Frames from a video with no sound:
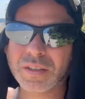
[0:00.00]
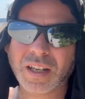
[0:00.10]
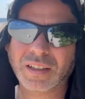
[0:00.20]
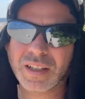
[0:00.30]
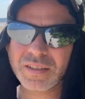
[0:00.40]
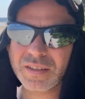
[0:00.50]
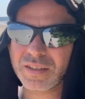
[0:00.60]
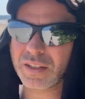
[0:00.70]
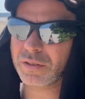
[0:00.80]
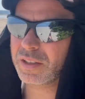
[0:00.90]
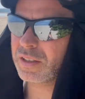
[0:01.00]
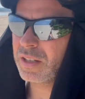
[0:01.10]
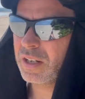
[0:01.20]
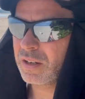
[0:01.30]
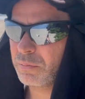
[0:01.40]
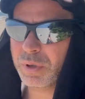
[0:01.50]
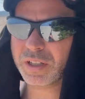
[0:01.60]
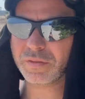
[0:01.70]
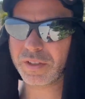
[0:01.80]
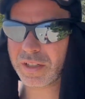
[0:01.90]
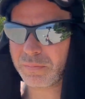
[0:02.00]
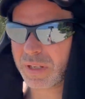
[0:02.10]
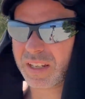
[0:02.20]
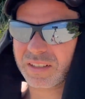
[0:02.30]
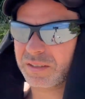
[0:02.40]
tide lines and settle there. But if you come back